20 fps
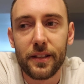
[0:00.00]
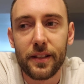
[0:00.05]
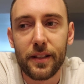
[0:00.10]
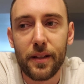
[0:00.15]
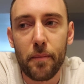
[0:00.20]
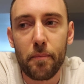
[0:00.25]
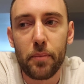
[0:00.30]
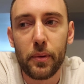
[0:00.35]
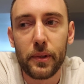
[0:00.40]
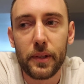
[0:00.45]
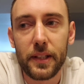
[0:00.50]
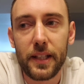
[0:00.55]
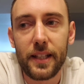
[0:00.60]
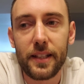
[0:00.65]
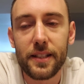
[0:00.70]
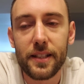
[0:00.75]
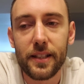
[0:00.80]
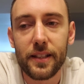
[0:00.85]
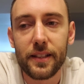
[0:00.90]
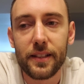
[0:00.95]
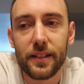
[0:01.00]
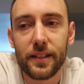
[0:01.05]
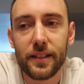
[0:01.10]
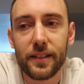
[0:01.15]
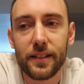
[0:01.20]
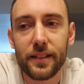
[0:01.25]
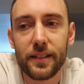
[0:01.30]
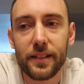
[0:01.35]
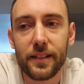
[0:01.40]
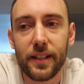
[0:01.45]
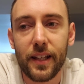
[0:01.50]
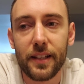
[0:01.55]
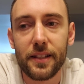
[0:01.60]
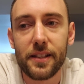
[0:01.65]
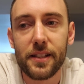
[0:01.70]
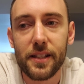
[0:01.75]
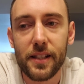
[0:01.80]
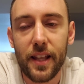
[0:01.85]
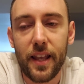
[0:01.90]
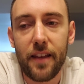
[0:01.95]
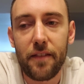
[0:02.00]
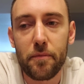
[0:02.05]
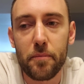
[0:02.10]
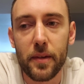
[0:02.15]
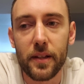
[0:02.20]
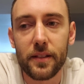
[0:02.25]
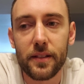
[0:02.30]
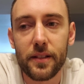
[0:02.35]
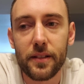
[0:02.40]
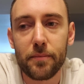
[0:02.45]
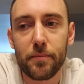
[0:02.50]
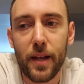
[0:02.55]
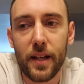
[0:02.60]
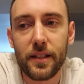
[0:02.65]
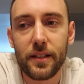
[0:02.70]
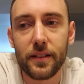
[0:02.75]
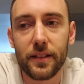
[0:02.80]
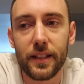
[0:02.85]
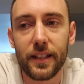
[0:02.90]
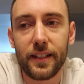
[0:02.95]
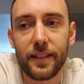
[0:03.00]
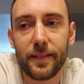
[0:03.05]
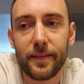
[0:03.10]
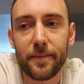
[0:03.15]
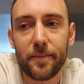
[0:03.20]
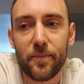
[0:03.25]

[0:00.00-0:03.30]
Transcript: complete enslavement mentally,